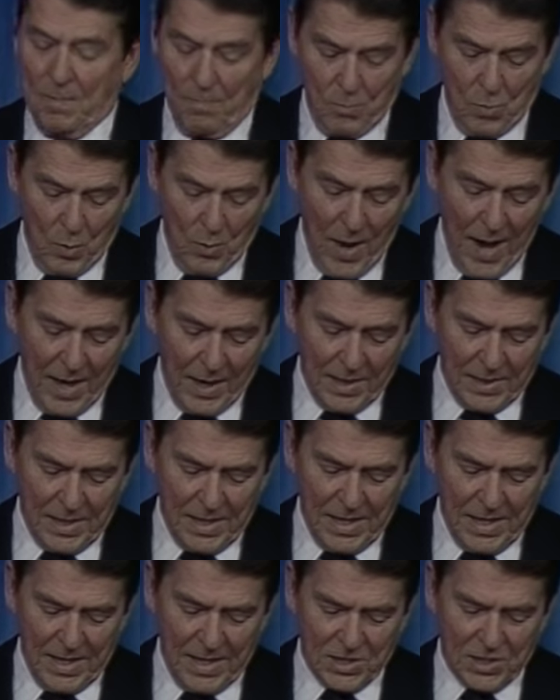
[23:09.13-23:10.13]

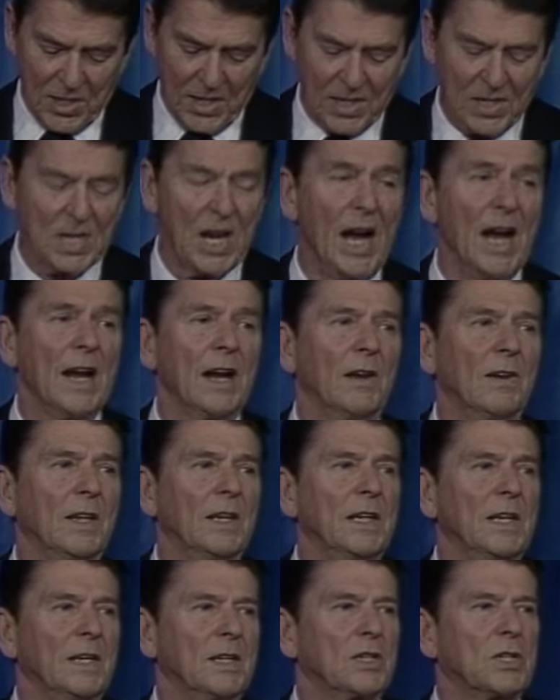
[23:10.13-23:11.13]
Morality is
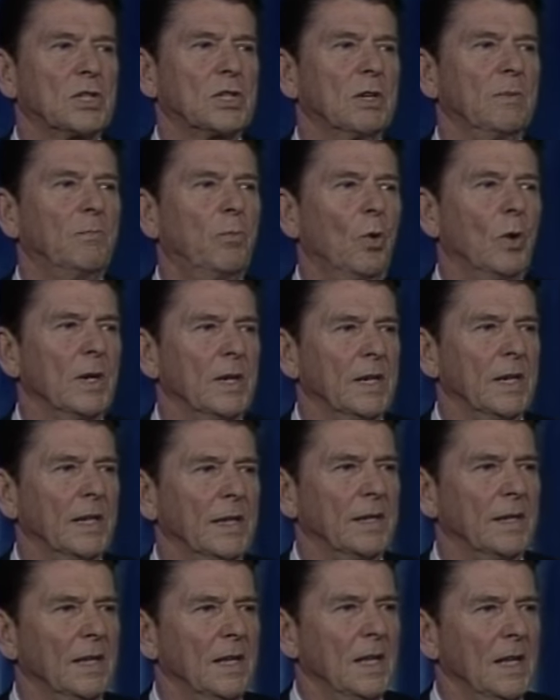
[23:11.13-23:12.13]
entirely subordinate